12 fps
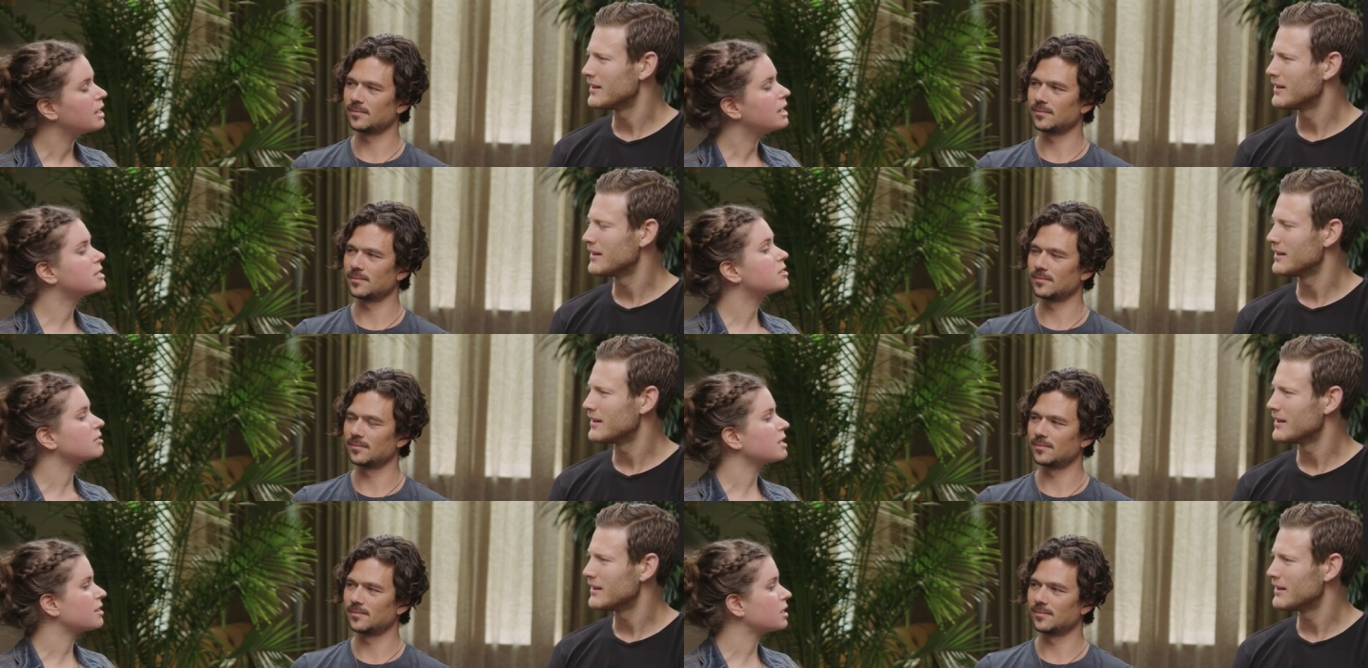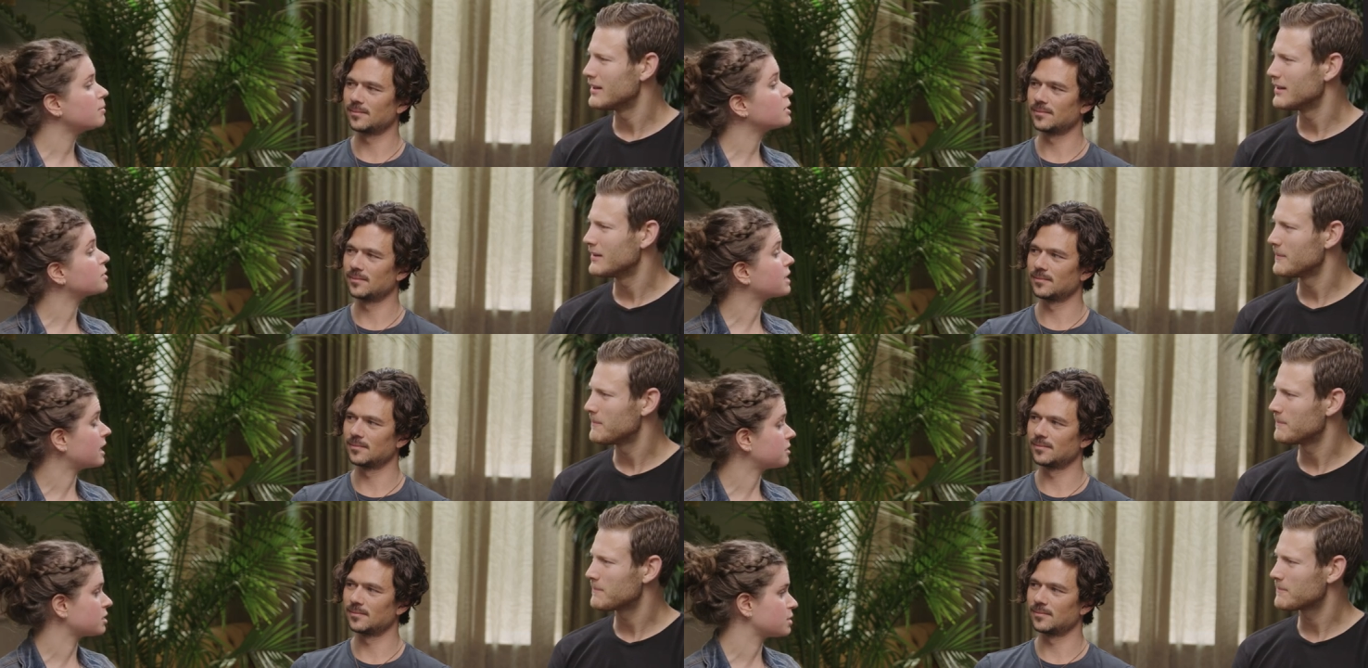Speaker 1: Is there anything about your
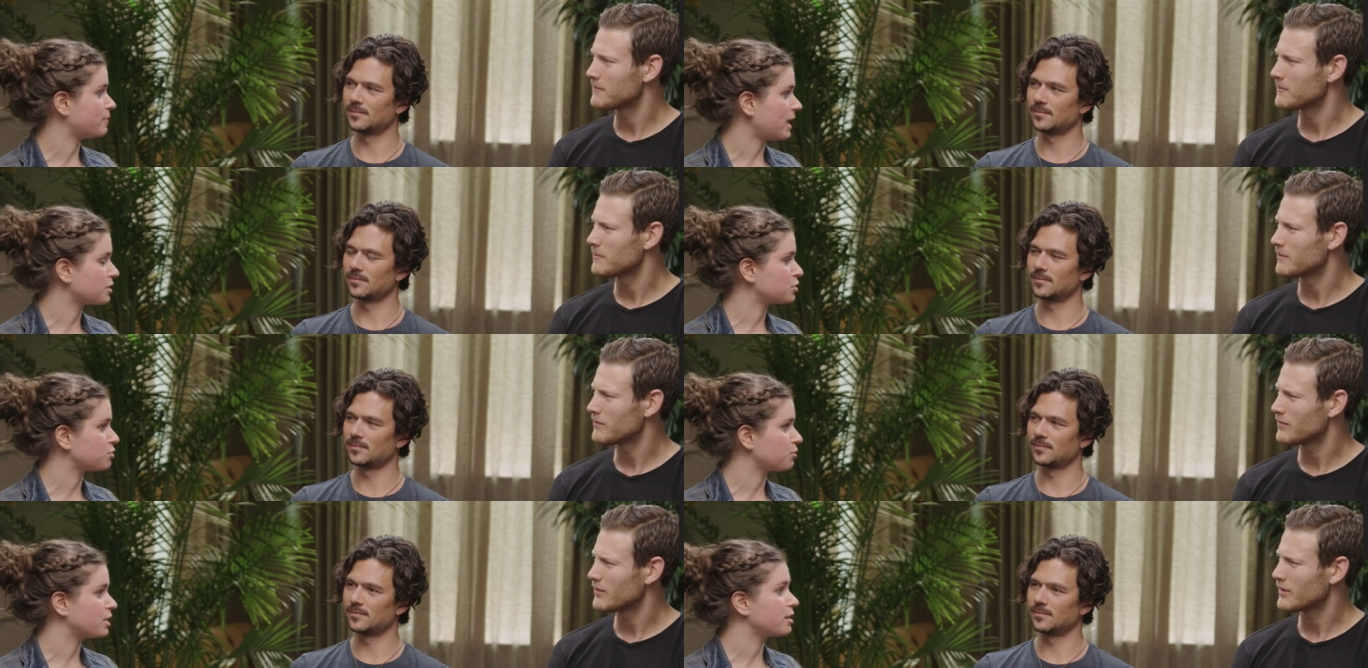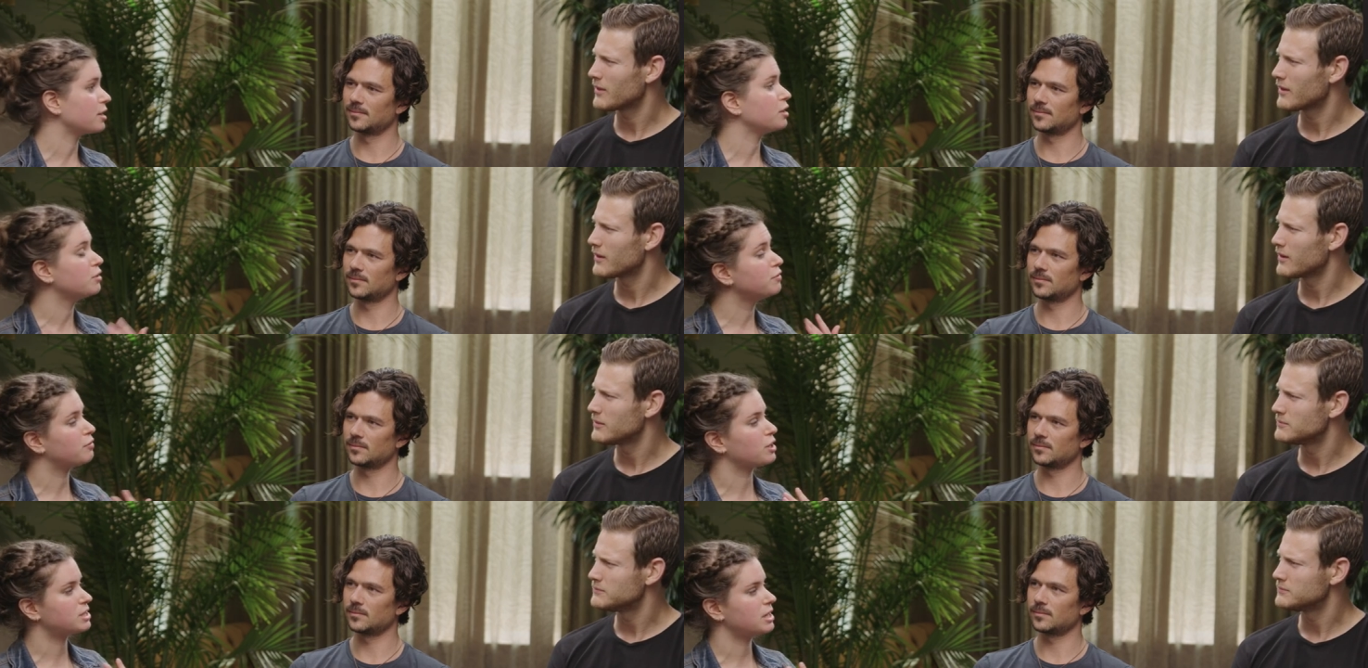character's backstory that
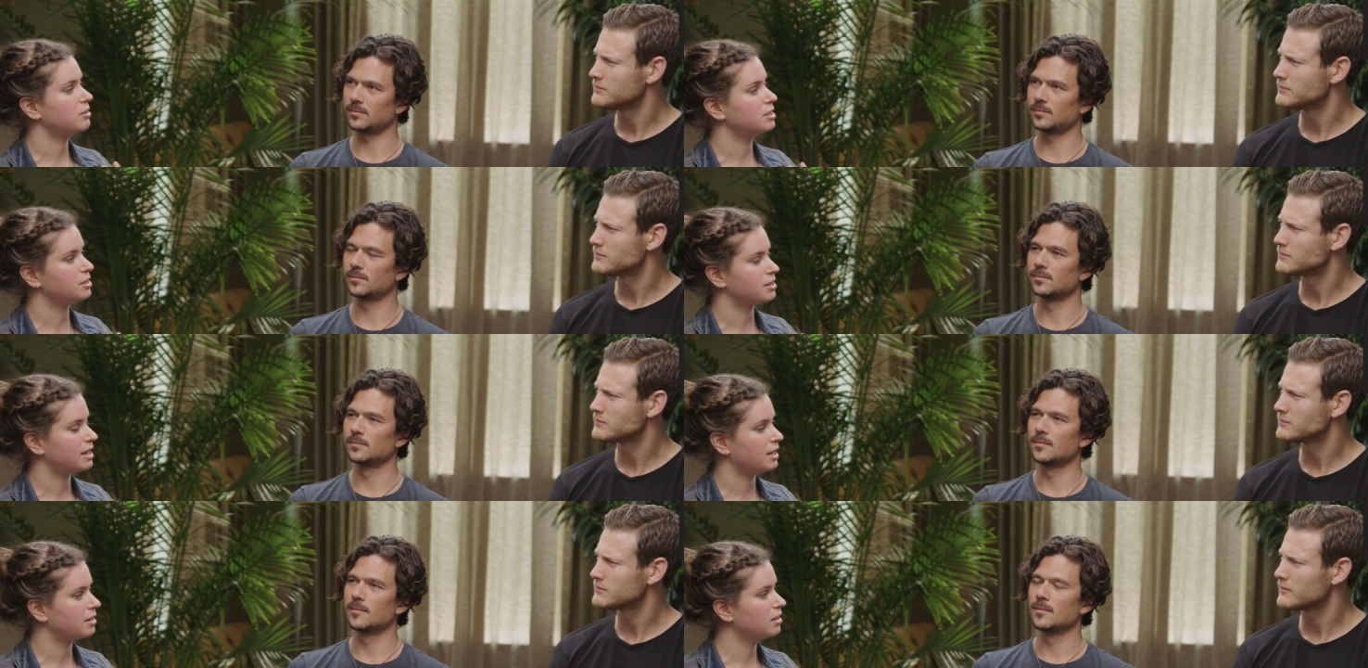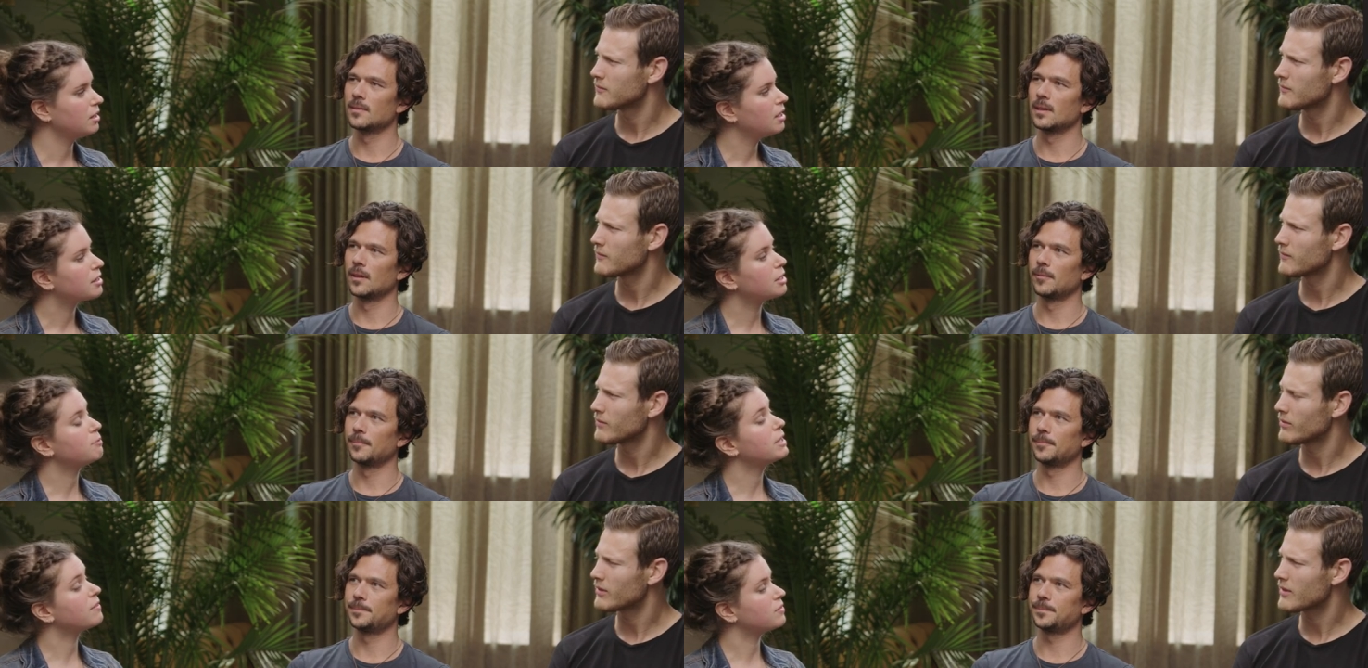you've worked out in your head
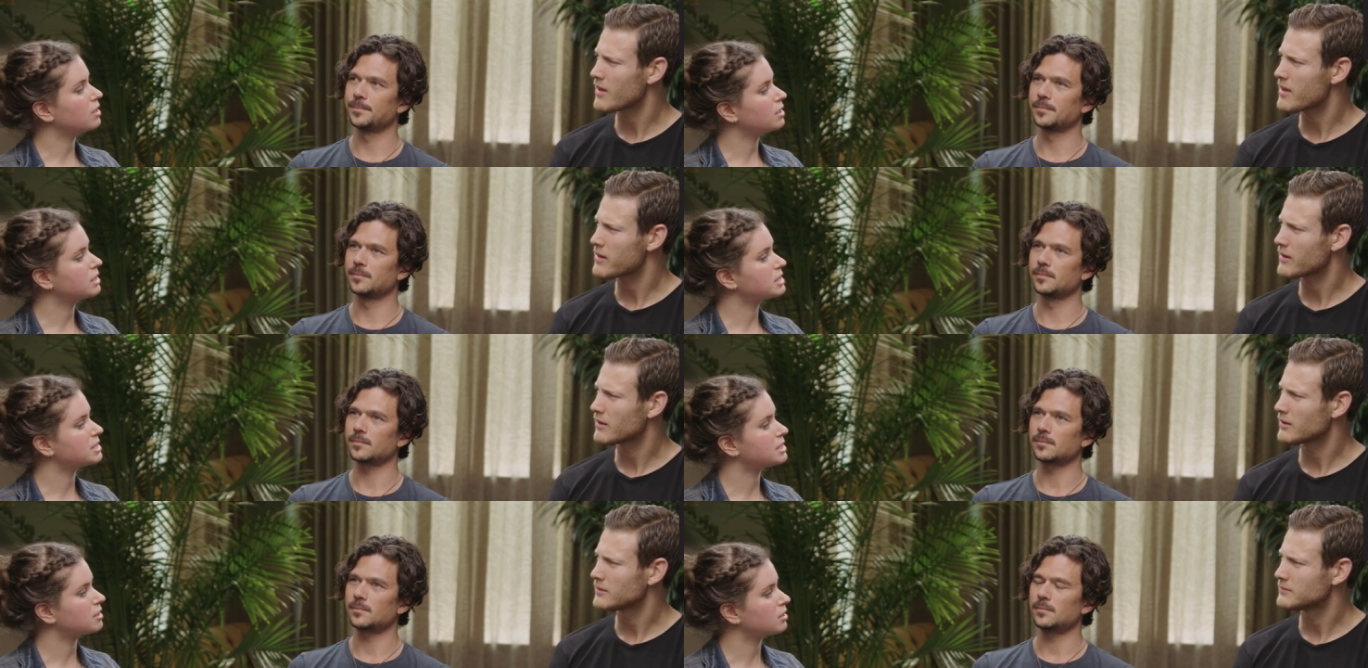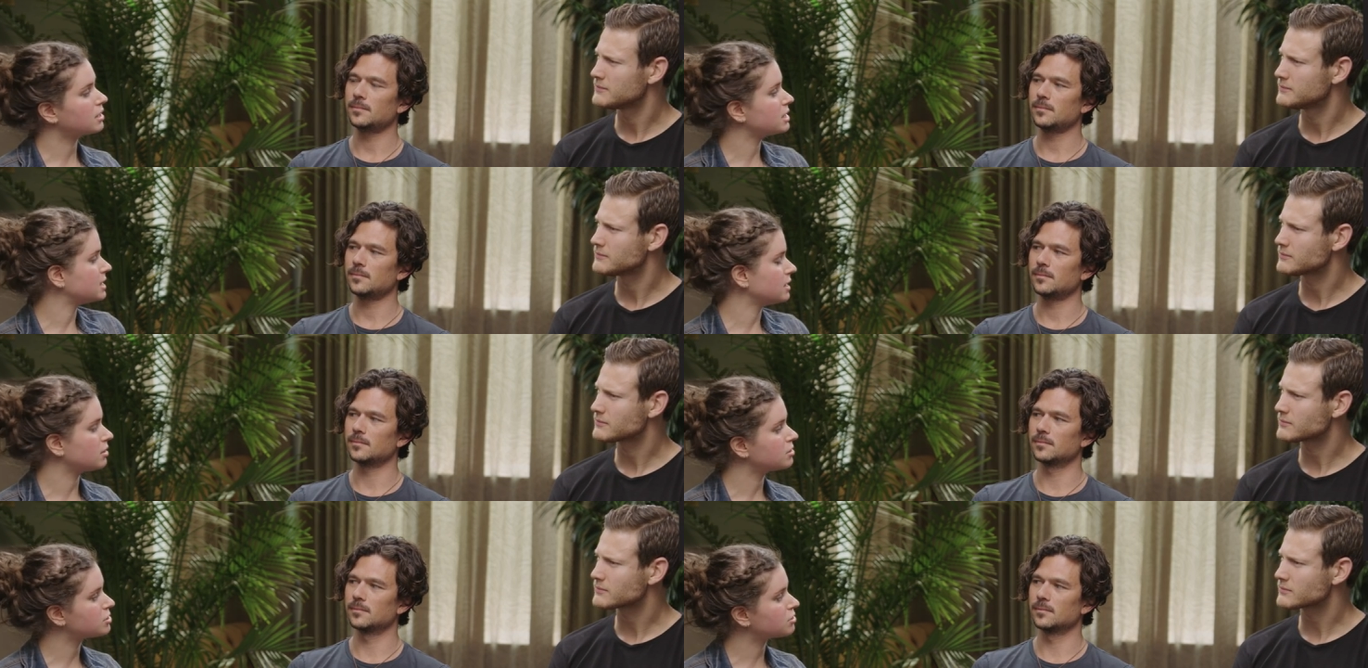that we have not necessarily
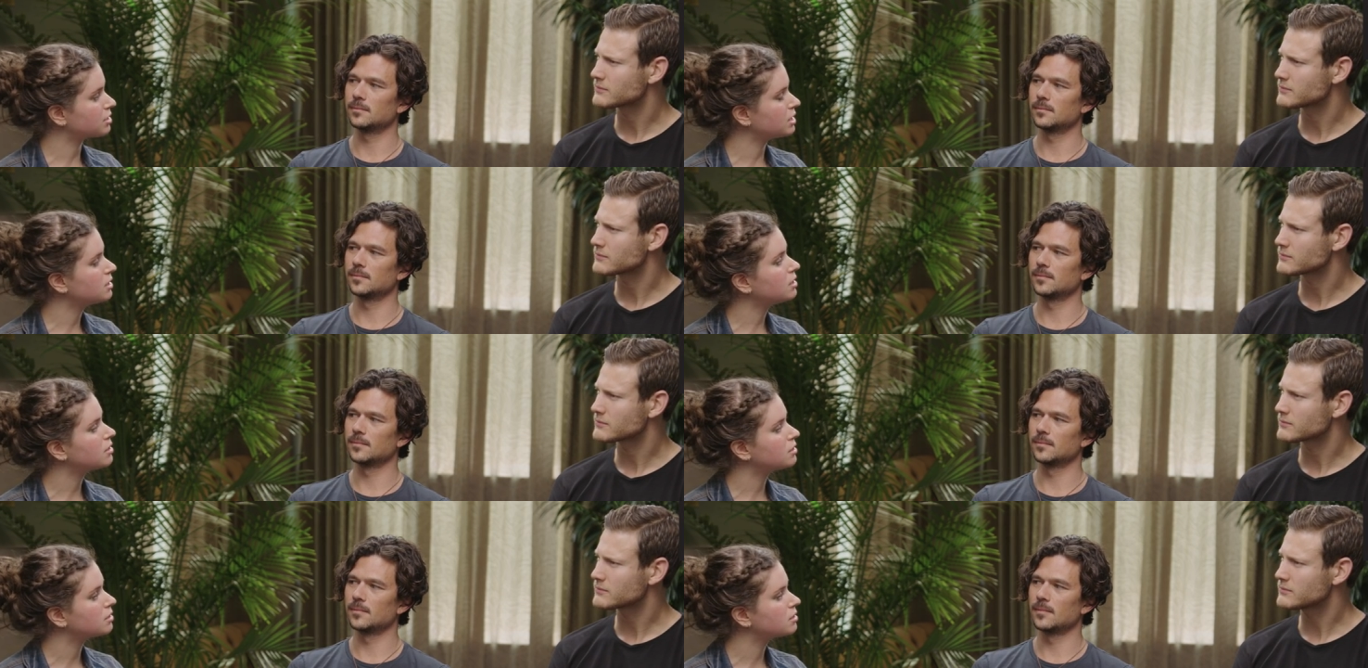seen on screen yet?